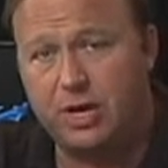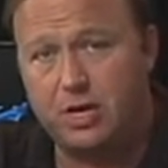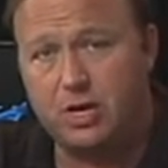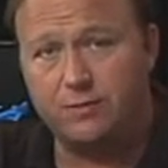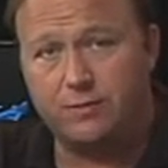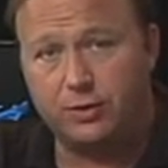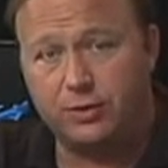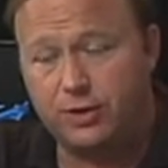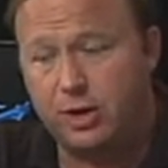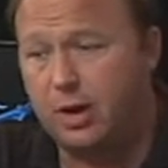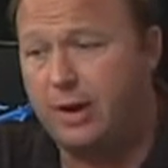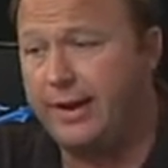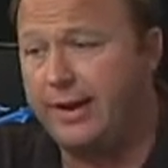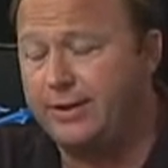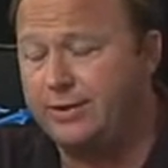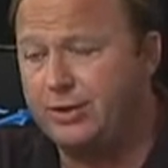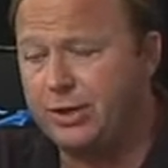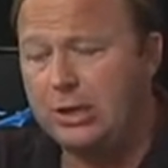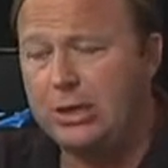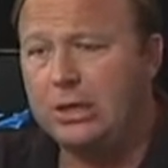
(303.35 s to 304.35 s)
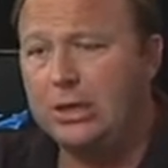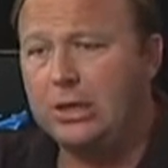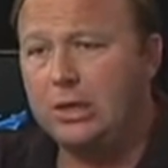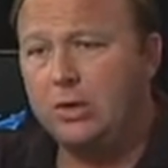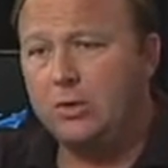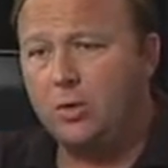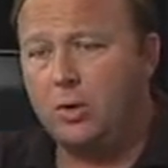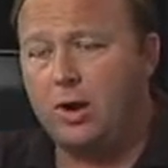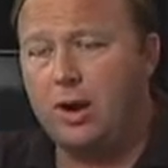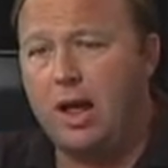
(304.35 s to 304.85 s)
Thank you for joining us.
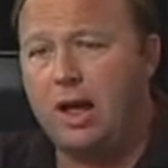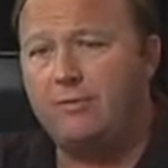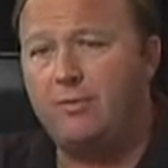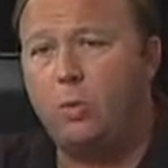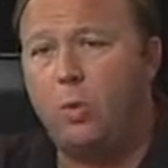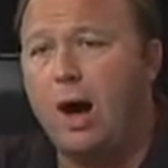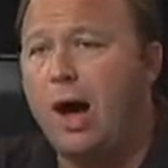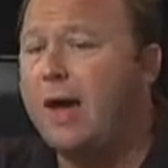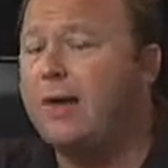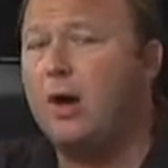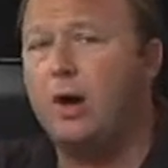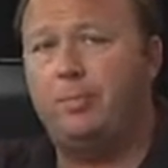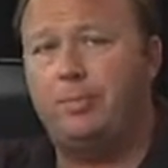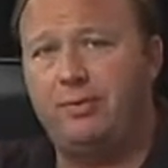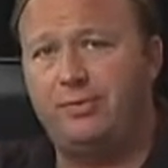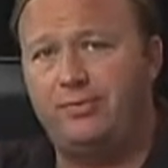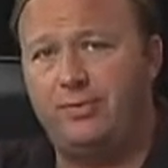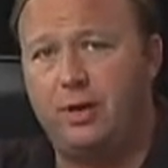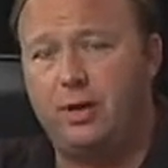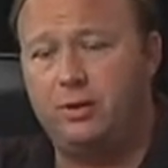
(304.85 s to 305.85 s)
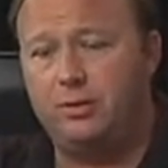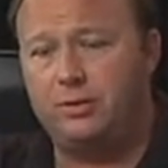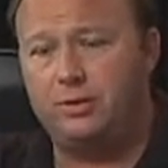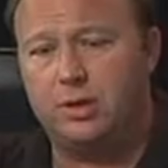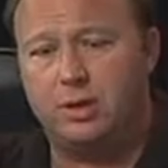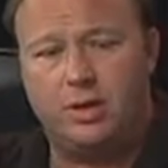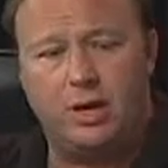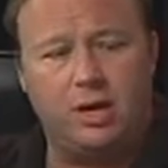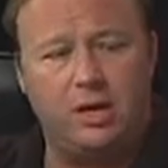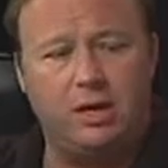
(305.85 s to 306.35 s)
We're going to have wide open
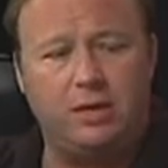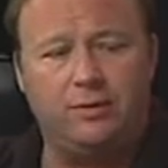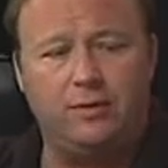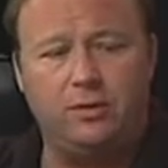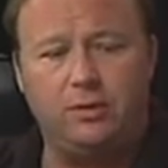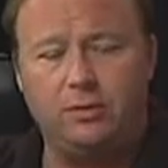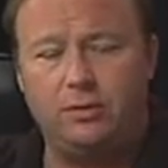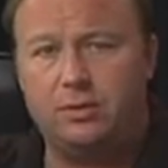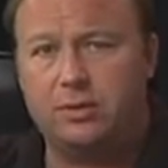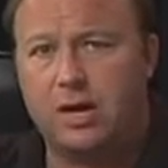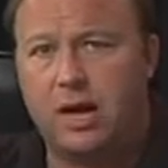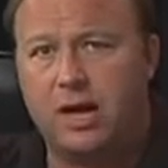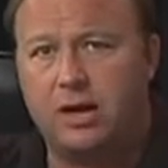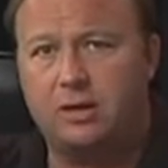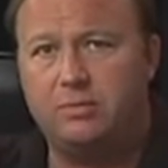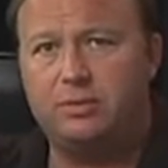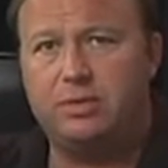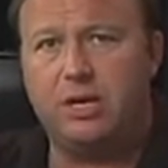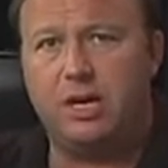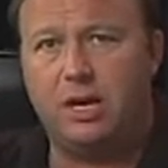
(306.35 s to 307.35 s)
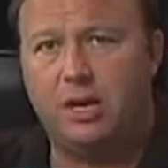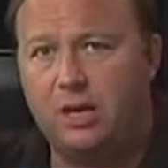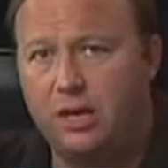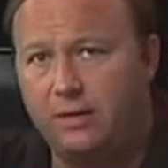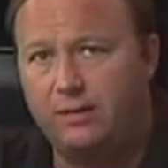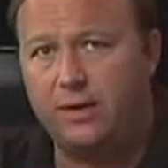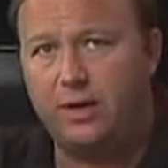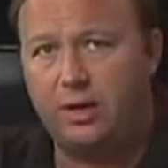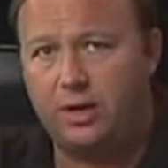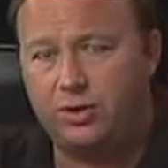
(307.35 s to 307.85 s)
phones on any of the news items,
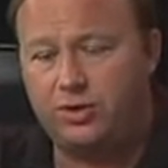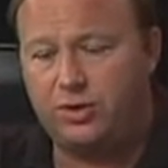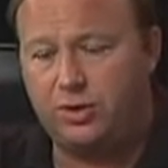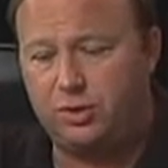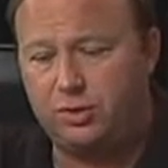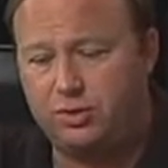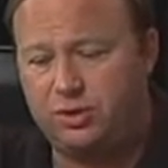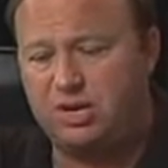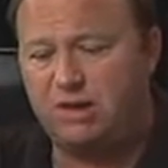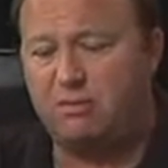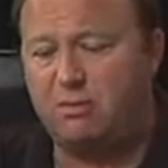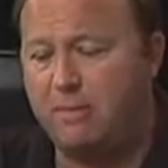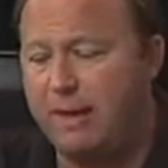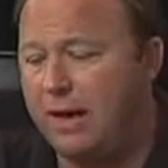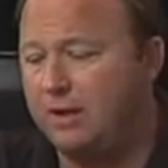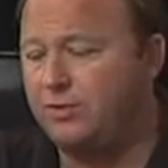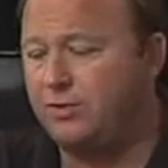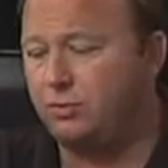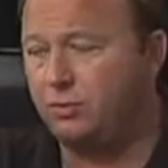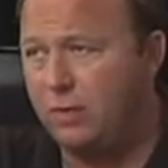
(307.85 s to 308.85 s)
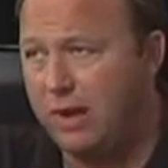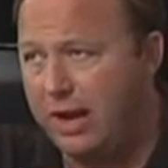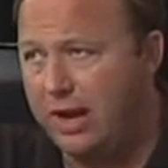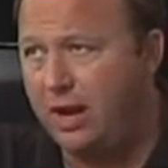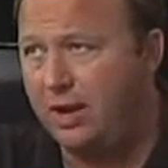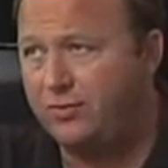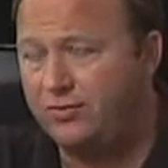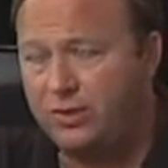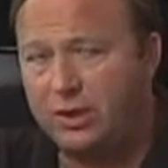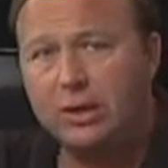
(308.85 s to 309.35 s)
any of the issues that I'm about to
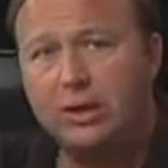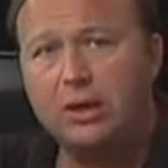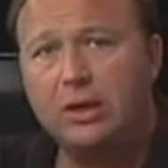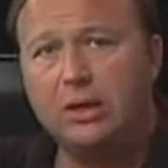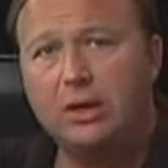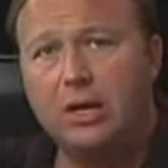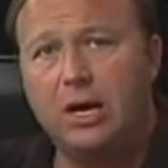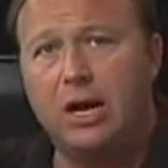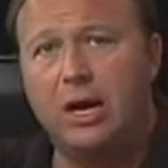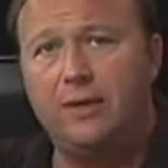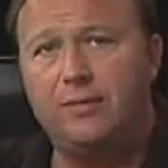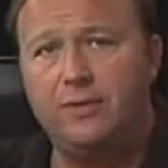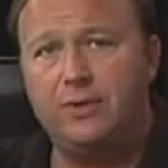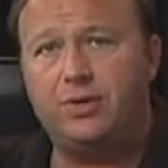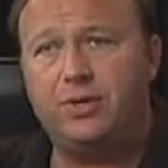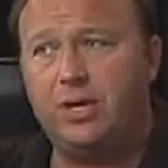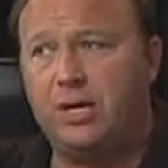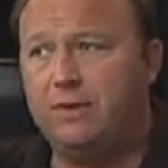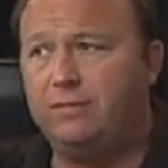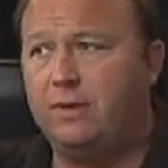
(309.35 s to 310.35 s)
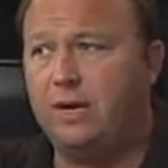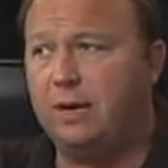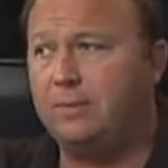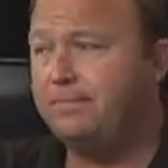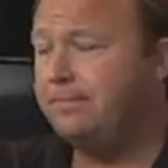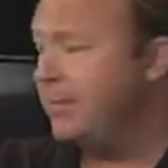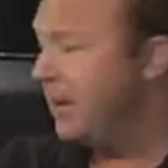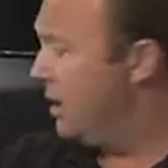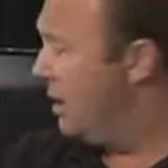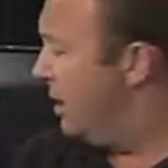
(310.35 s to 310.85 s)
raise this
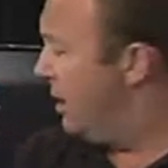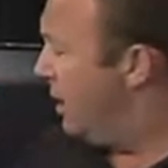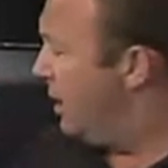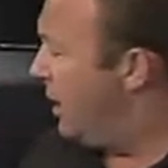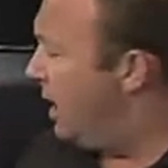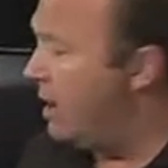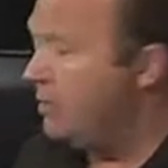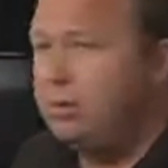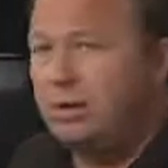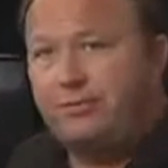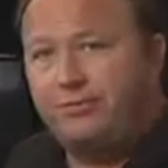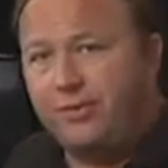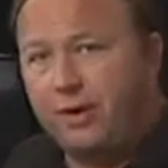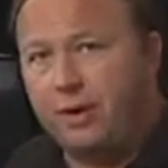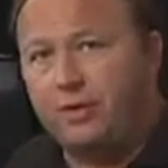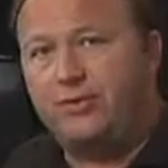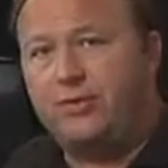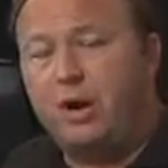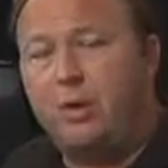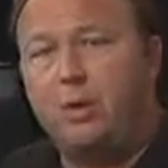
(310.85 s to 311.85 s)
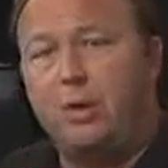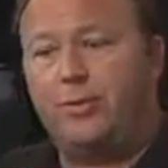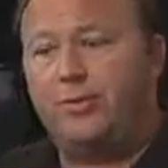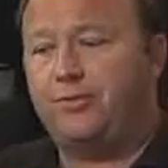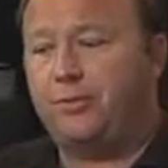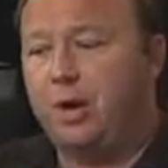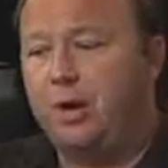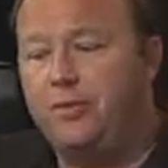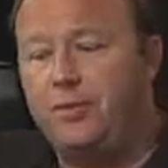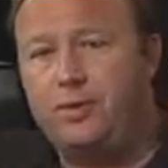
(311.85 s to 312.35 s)
evening. But first, I want
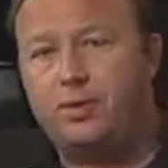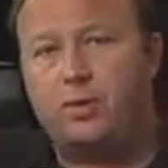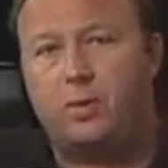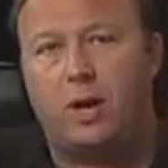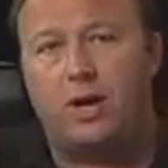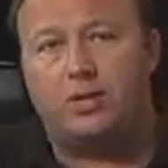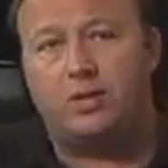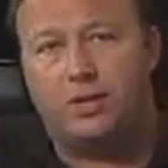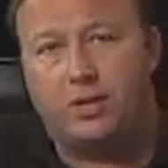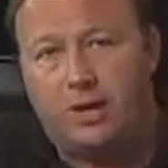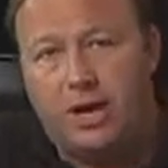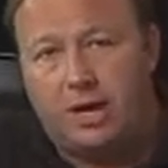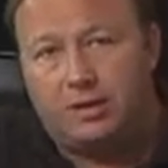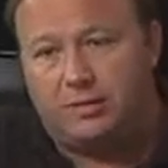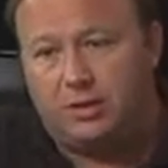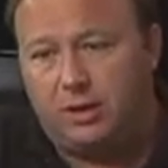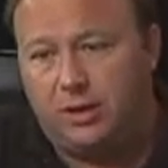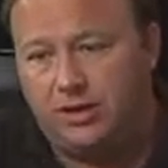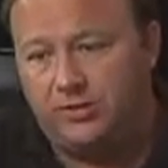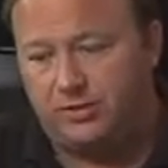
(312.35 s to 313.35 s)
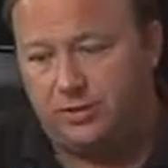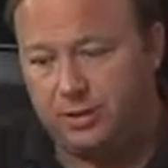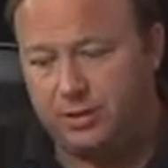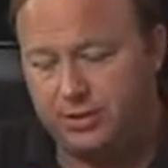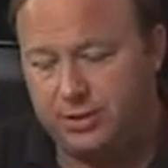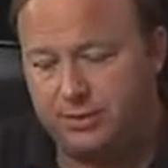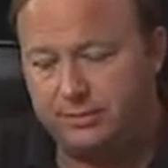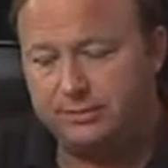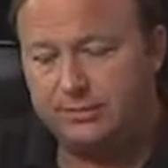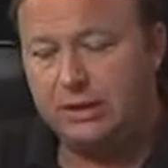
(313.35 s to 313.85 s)
to throw this question out to
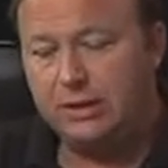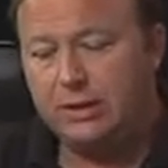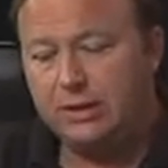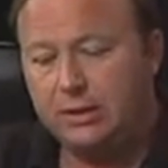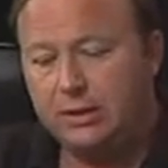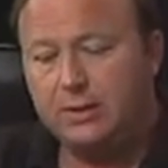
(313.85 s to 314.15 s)
listeners.